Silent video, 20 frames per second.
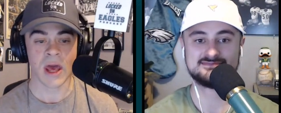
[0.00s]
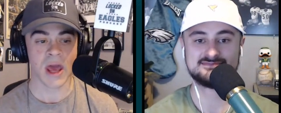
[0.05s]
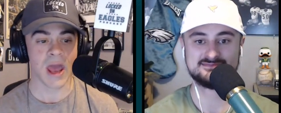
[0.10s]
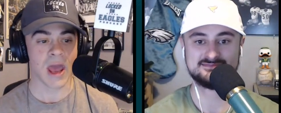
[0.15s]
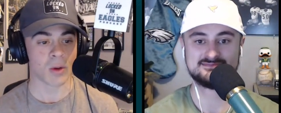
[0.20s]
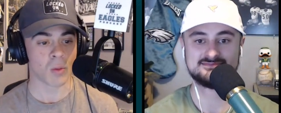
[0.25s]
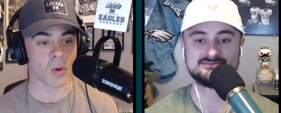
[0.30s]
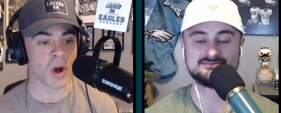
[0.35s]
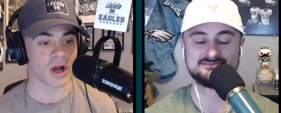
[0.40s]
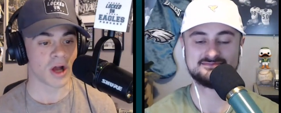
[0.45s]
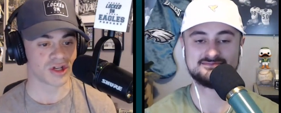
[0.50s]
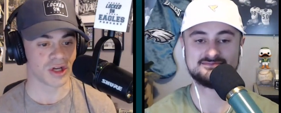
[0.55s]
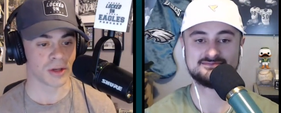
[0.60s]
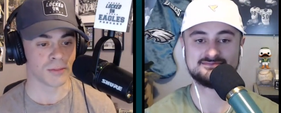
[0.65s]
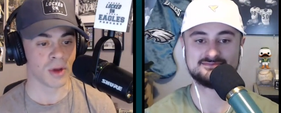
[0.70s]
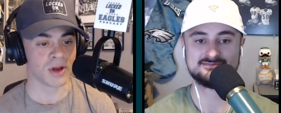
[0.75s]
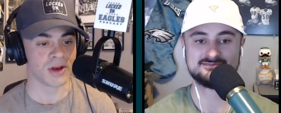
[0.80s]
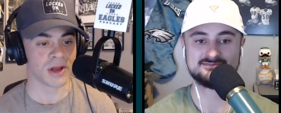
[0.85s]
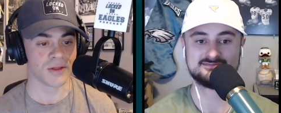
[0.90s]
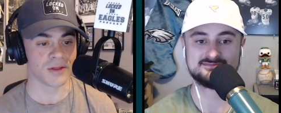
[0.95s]
Speaker 1: and watching
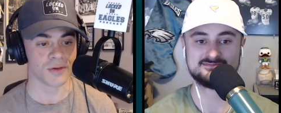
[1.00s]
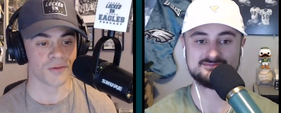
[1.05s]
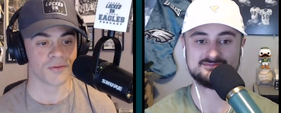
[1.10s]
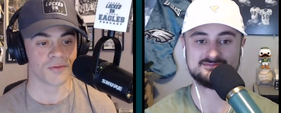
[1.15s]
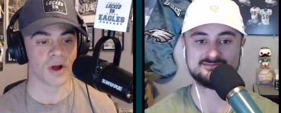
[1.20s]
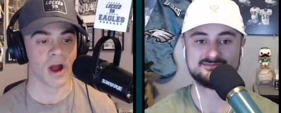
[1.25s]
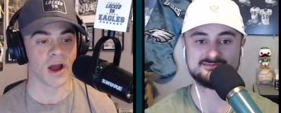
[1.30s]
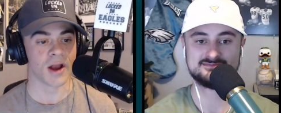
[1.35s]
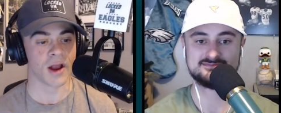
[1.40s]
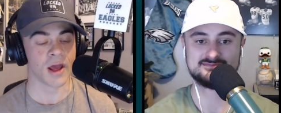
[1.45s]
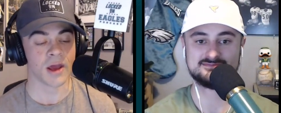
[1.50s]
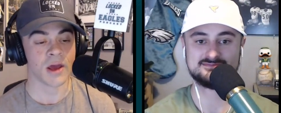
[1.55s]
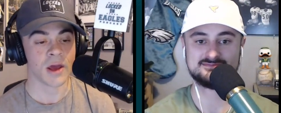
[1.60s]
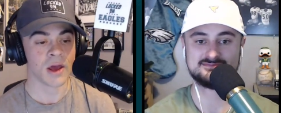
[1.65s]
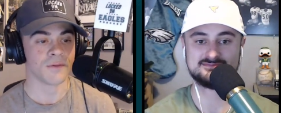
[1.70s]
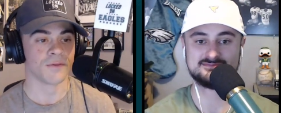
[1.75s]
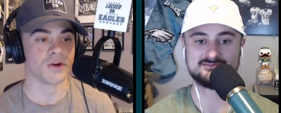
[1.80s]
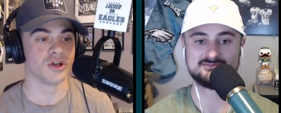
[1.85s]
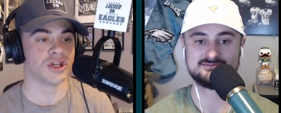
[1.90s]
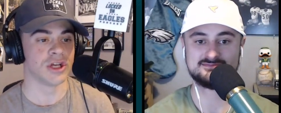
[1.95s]
Monday through Friday.
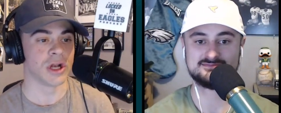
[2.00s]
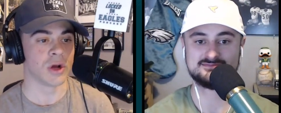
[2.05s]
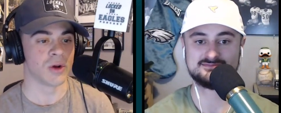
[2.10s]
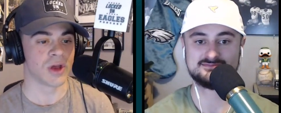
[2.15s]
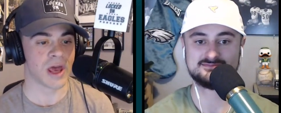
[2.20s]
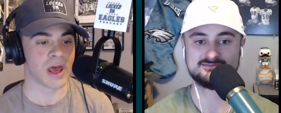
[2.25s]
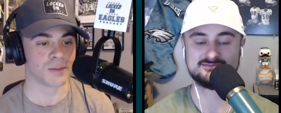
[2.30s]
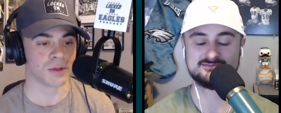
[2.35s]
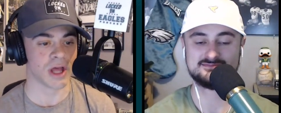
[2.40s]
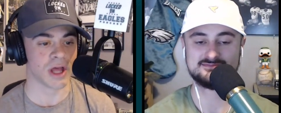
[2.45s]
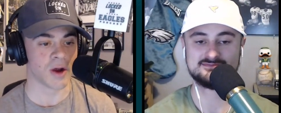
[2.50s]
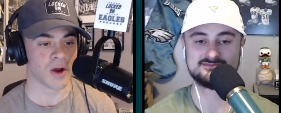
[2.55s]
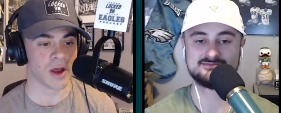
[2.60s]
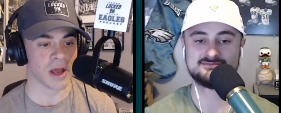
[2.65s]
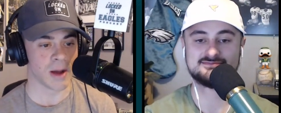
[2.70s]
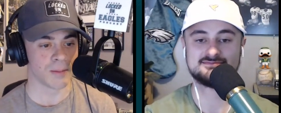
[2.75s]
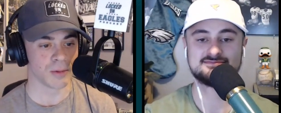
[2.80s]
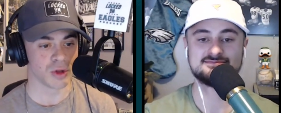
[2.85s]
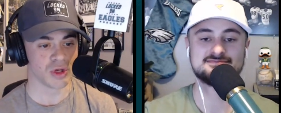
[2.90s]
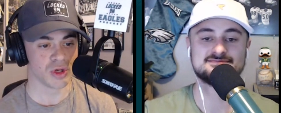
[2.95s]
For Gino
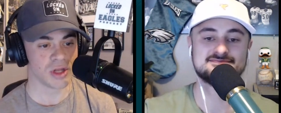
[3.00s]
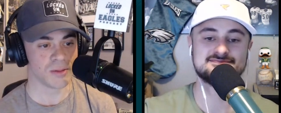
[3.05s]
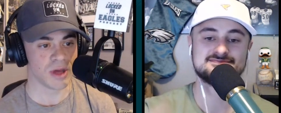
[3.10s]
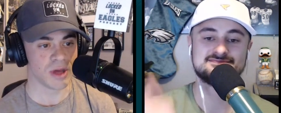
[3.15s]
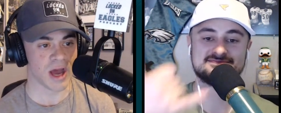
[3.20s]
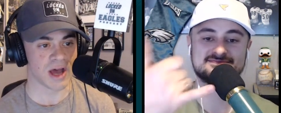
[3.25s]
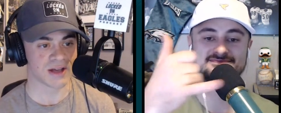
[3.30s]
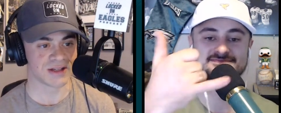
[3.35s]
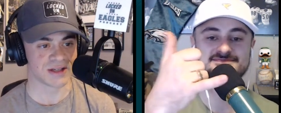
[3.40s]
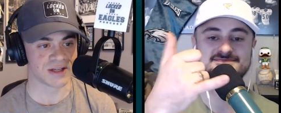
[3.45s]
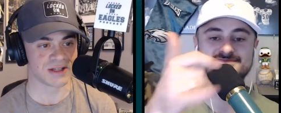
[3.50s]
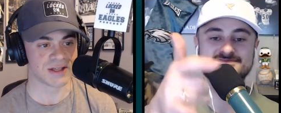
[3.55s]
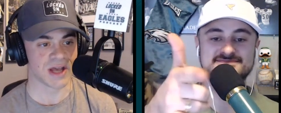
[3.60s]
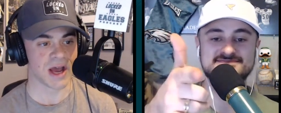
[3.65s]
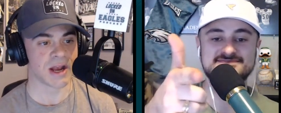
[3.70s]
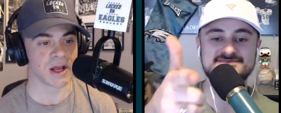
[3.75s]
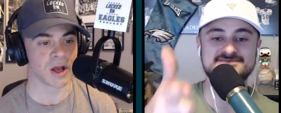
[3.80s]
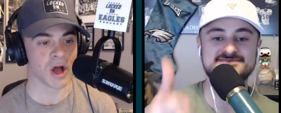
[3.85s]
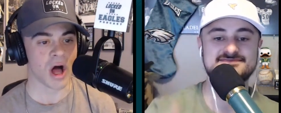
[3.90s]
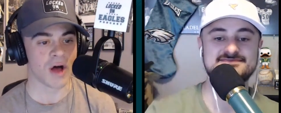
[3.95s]
Camilleri, I'm Lou DiBiase
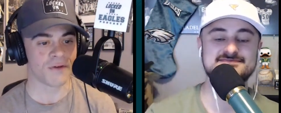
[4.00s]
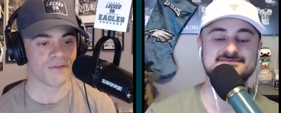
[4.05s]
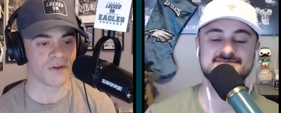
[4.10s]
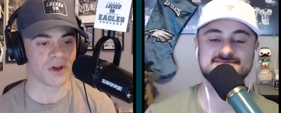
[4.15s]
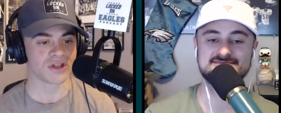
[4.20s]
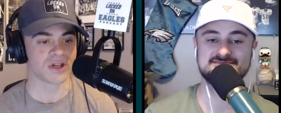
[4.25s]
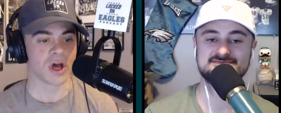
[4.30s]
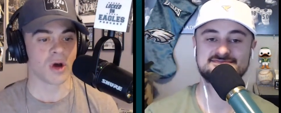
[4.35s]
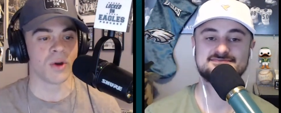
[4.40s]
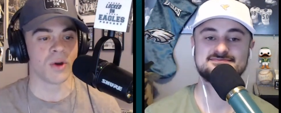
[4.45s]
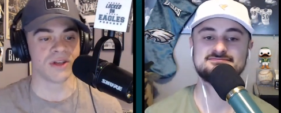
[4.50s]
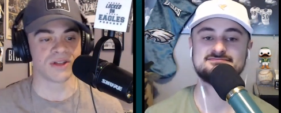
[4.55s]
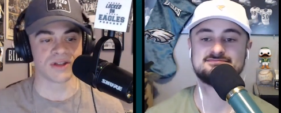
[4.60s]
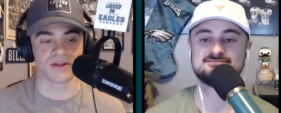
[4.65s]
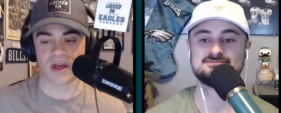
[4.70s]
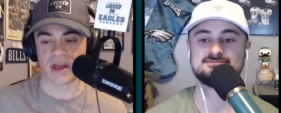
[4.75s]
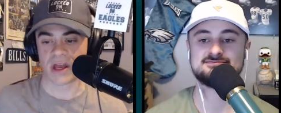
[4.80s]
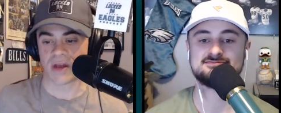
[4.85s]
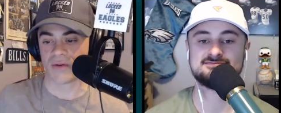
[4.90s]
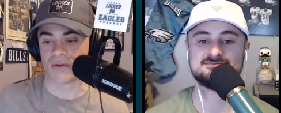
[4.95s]
signing off. As always,
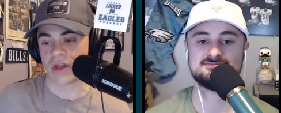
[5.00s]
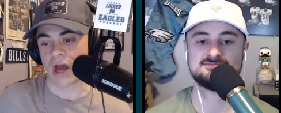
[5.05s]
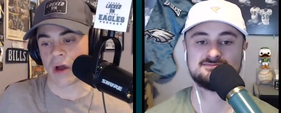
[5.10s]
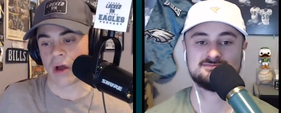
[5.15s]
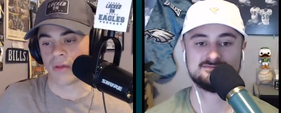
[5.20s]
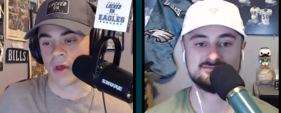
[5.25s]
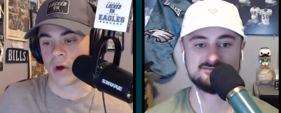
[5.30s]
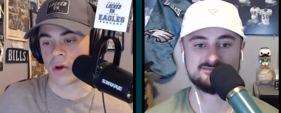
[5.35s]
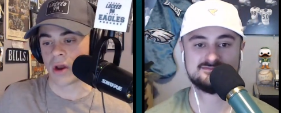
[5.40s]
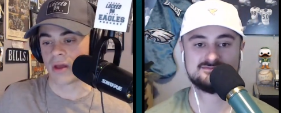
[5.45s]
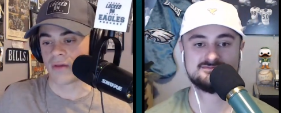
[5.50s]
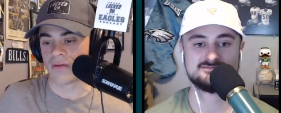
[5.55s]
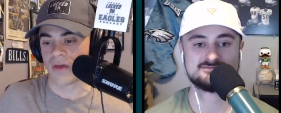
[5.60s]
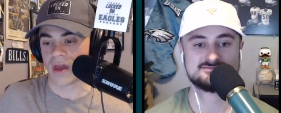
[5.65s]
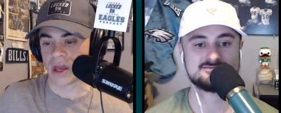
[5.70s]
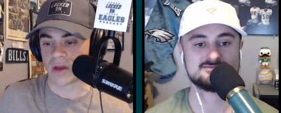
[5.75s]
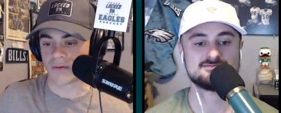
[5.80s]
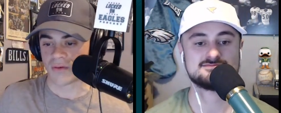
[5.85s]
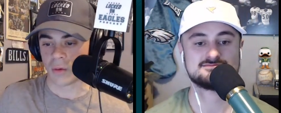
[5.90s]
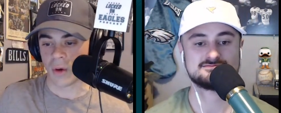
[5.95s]
thank you for downloading,
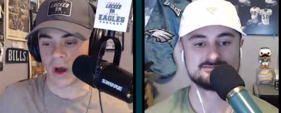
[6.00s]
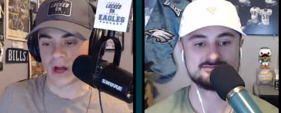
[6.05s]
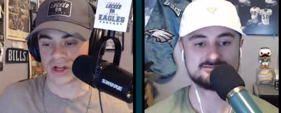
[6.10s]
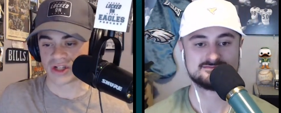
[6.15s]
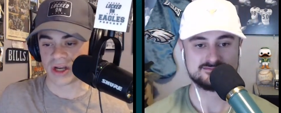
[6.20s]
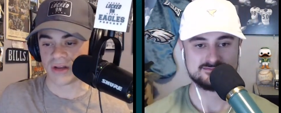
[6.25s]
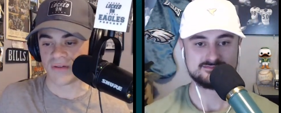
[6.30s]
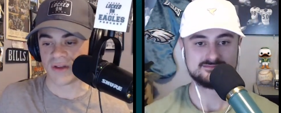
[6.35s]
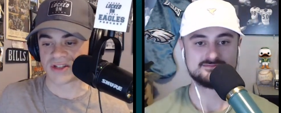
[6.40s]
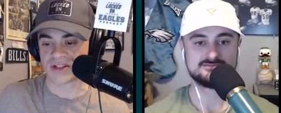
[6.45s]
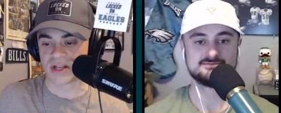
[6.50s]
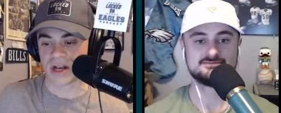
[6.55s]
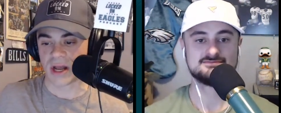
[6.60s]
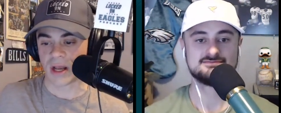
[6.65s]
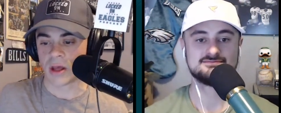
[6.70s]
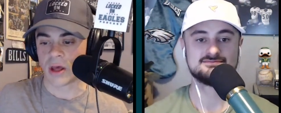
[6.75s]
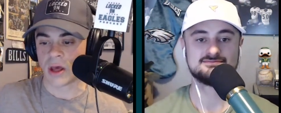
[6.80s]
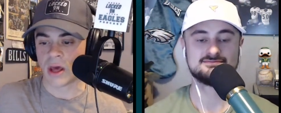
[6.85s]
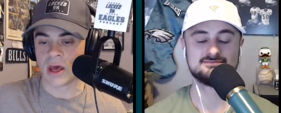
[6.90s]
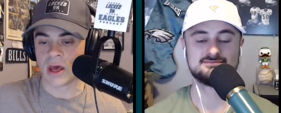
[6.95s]
thank you for watching and
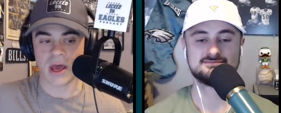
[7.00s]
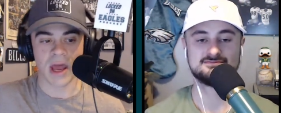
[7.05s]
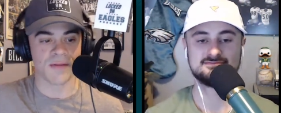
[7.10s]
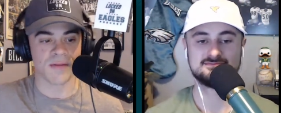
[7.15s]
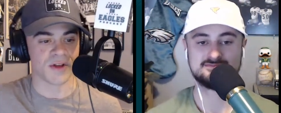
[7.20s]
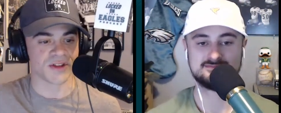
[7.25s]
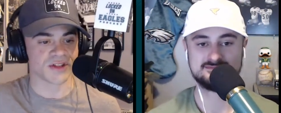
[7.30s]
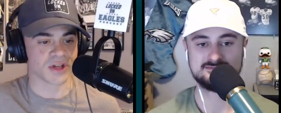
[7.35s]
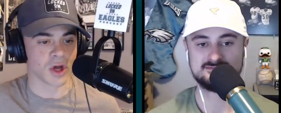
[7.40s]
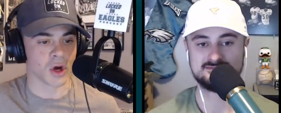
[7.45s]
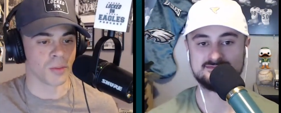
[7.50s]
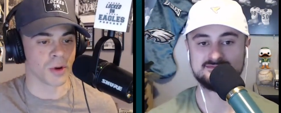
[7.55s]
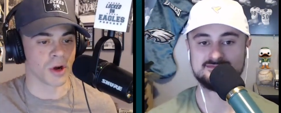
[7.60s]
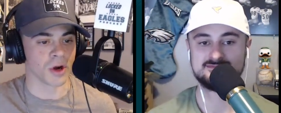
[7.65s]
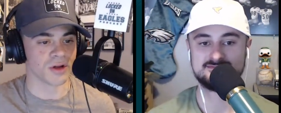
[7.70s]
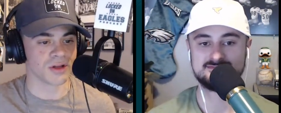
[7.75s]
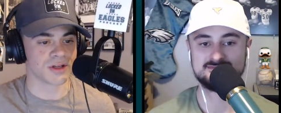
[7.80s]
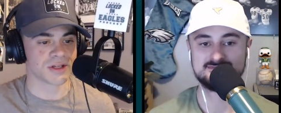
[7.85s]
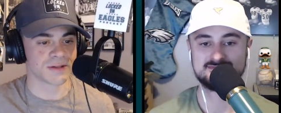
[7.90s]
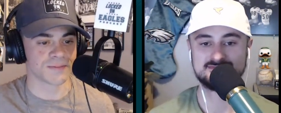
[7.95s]
listening, and let's go
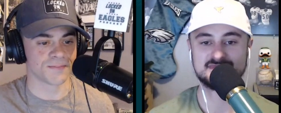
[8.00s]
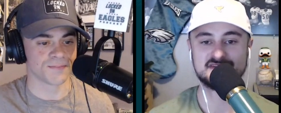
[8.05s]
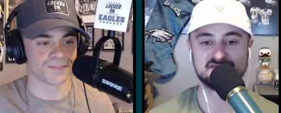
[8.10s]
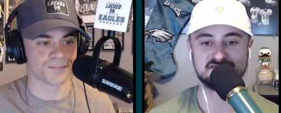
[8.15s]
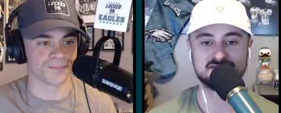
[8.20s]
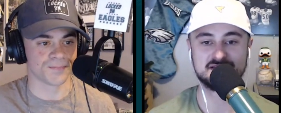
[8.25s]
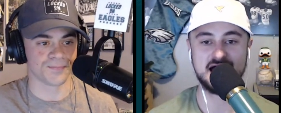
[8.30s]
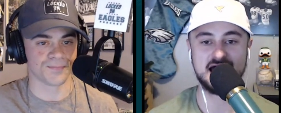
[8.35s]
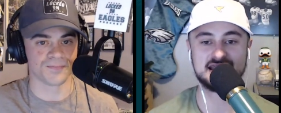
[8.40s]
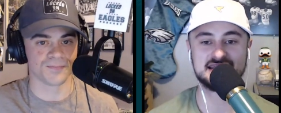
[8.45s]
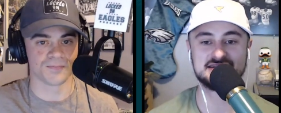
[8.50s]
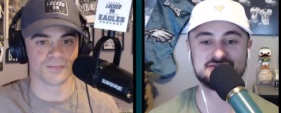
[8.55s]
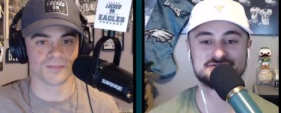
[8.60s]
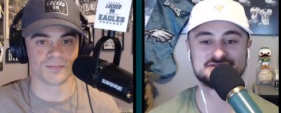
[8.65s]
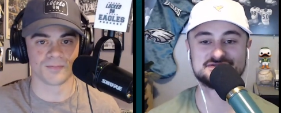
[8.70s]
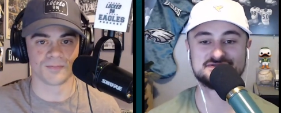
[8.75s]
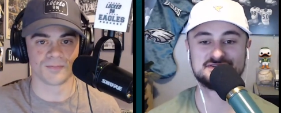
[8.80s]
birds.
Speaker 2: Fly, Eagles,